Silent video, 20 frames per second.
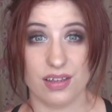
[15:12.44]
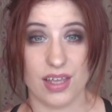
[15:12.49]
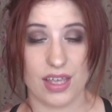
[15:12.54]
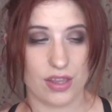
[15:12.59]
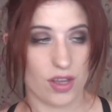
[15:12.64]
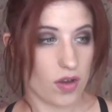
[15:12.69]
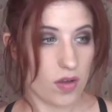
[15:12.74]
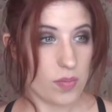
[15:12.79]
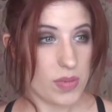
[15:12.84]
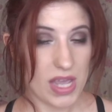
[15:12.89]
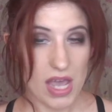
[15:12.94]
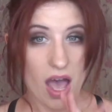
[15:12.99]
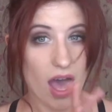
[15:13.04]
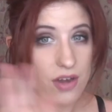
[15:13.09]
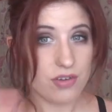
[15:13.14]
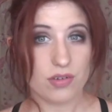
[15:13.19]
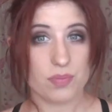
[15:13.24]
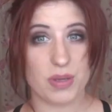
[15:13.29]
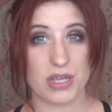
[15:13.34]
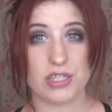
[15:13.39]
there will be a
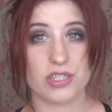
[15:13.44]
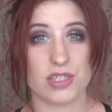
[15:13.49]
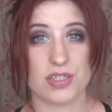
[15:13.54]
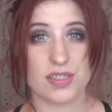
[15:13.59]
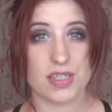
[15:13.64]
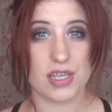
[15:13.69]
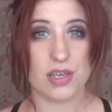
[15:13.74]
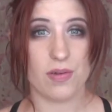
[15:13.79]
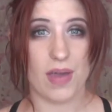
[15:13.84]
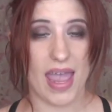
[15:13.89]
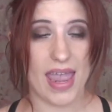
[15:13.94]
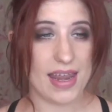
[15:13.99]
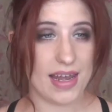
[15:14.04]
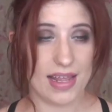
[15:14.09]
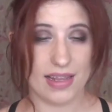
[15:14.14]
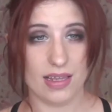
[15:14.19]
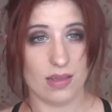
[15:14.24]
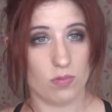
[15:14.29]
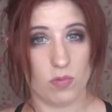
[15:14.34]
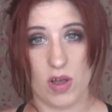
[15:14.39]
hundred pictures that you hate
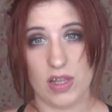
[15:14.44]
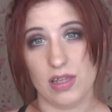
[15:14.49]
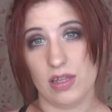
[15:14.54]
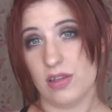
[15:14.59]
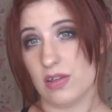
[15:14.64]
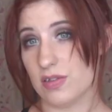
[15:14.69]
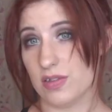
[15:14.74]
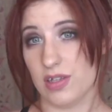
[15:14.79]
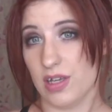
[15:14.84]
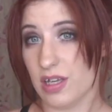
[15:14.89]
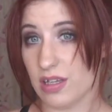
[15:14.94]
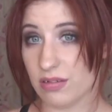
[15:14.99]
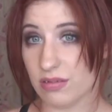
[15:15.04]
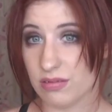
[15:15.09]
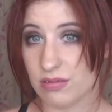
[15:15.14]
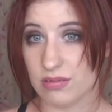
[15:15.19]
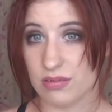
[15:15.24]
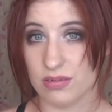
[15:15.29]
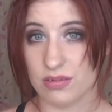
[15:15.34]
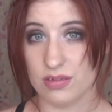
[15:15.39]
and then one that looks good.
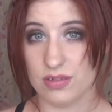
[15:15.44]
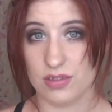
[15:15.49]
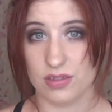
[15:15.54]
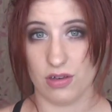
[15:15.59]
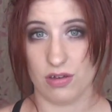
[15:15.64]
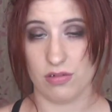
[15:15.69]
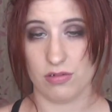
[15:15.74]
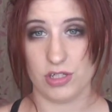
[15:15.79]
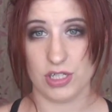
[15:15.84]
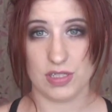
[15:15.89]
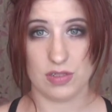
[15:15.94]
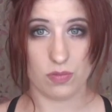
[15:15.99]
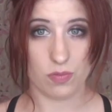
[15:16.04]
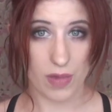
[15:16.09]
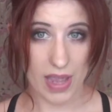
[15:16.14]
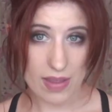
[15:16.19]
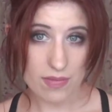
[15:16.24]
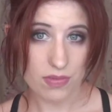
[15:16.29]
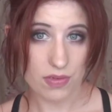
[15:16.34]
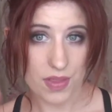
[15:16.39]
So just
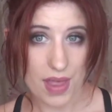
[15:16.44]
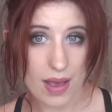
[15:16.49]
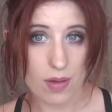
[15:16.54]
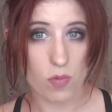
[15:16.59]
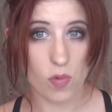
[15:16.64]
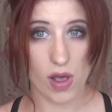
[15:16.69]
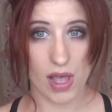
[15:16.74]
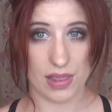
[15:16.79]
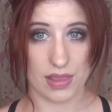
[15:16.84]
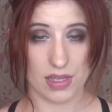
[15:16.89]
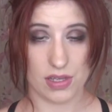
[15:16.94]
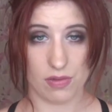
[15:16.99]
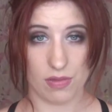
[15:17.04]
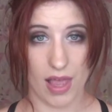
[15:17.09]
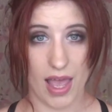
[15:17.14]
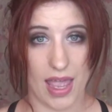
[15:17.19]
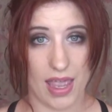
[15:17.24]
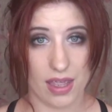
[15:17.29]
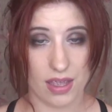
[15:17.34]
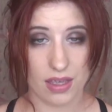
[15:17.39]
wait for that one that you
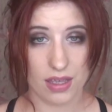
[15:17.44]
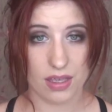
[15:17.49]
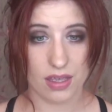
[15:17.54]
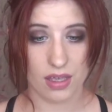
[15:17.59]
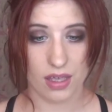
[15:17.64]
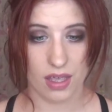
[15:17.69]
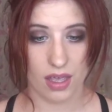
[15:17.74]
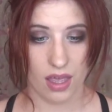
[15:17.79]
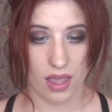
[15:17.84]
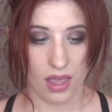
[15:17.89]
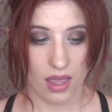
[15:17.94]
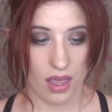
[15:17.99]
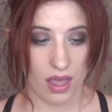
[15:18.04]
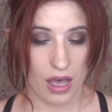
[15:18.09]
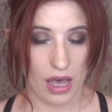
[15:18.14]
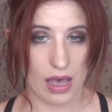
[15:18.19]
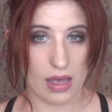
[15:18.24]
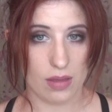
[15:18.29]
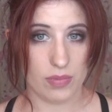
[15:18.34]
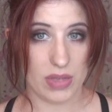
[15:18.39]
like.
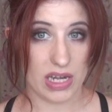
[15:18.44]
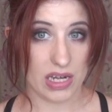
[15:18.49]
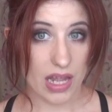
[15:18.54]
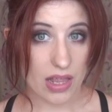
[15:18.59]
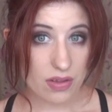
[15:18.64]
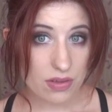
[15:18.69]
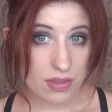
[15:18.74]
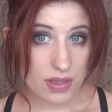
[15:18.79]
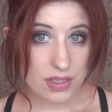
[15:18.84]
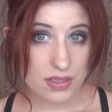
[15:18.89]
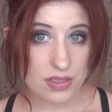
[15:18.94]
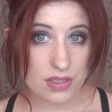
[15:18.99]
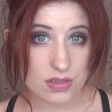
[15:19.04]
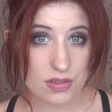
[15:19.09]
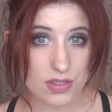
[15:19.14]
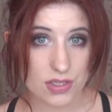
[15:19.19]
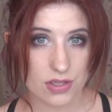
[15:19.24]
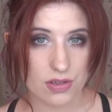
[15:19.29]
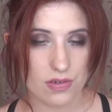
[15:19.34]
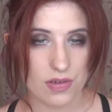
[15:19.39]
Um, but another thing to
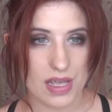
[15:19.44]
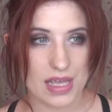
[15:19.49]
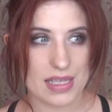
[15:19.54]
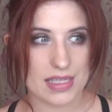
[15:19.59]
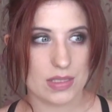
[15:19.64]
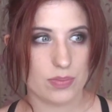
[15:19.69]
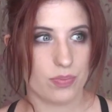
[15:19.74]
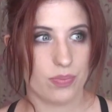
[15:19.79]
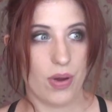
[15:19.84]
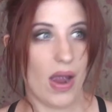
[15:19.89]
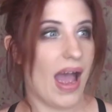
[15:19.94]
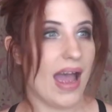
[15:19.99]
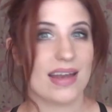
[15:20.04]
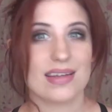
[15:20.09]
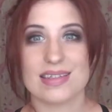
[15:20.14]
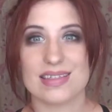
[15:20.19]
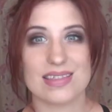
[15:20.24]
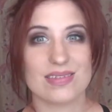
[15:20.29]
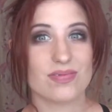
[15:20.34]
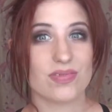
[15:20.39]
do too is
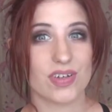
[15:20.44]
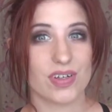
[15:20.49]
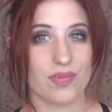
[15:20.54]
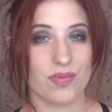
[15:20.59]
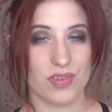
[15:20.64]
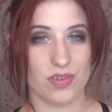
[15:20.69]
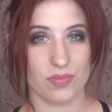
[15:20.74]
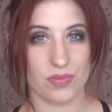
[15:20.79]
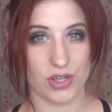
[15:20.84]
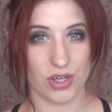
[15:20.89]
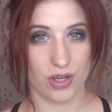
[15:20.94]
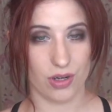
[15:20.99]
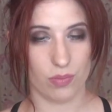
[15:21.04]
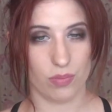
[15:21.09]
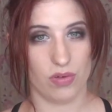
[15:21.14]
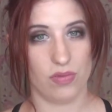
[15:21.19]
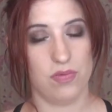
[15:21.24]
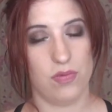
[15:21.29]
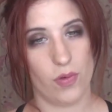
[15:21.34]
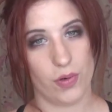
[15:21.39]
practice in front of the mirror
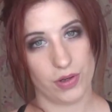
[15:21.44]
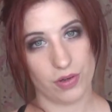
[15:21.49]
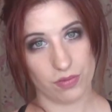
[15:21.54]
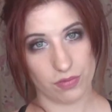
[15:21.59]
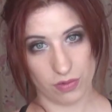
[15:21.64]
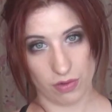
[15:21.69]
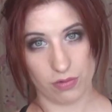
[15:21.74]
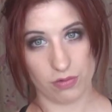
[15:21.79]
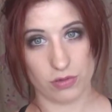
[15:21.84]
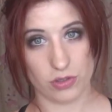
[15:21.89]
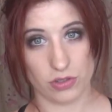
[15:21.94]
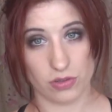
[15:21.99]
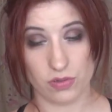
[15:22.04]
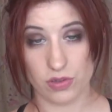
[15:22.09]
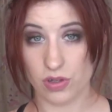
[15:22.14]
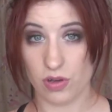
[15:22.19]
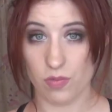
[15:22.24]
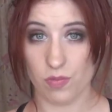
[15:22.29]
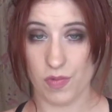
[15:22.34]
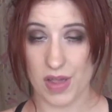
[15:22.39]
before your photo
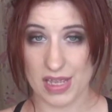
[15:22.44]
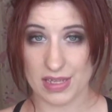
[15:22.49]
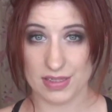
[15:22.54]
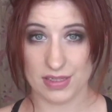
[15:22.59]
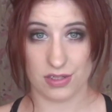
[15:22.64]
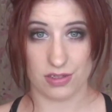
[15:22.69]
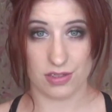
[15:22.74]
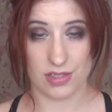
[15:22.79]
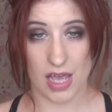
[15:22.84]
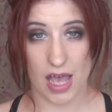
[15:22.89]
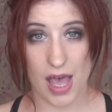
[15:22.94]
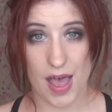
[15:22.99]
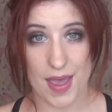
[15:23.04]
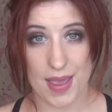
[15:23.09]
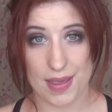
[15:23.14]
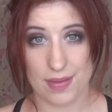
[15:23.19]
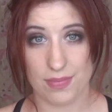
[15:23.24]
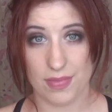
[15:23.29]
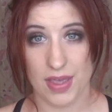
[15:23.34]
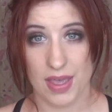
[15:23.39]
shoot. Don't waste your
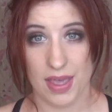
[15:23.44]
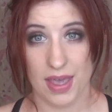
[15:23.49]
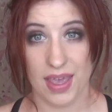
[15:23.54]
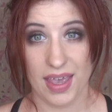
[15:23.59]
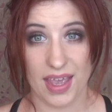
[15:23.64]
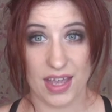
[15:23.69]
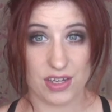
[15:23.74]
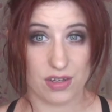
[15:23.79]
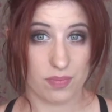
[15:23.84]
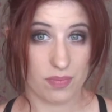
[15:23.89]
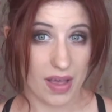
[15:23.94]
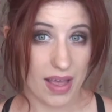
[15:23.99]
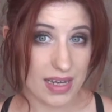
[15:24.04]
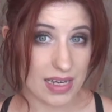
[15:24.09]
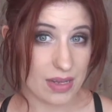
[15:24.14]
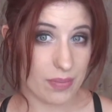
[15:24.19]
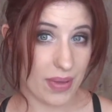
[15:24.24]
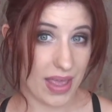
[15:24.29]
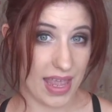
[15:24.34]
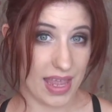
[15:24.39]
time and your
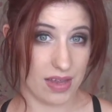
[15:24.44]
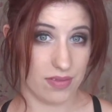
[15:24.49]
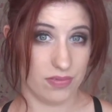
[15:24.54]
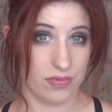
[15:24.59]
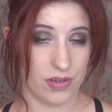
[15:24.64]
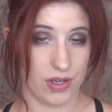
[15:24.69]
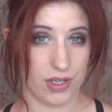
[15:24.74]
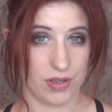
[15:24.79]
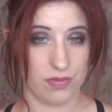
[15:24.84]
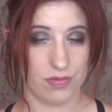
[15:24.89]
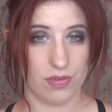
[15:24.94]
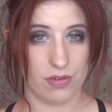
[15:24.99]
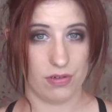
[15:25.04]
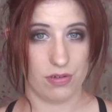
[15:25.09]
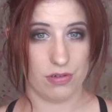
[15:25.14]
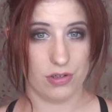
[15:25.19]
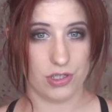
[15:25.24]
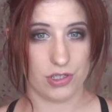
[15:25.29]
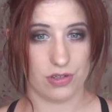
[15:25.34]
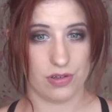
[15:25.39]
money paying for a good
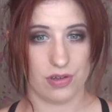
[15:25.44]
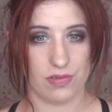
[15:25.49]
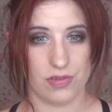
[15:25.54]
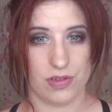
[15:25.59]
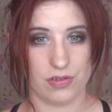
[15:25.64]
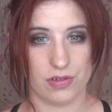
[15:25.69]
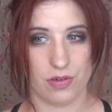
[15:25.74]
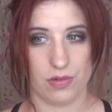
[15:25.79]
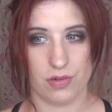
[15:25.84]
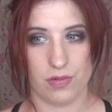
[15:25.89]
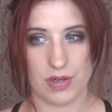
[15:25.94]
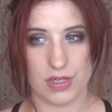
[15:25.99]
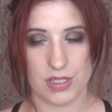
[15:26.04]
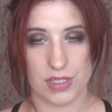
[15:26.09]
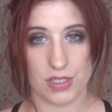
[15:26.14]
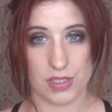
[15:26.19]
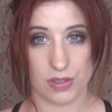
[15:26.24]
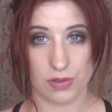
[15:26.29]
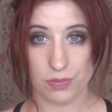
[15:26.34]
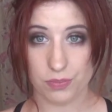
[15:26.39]
photo shoot if you don't know what to
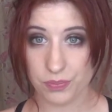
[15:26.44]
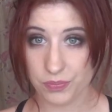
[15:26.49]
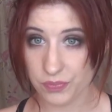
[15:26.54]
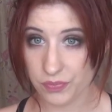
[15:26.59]
do.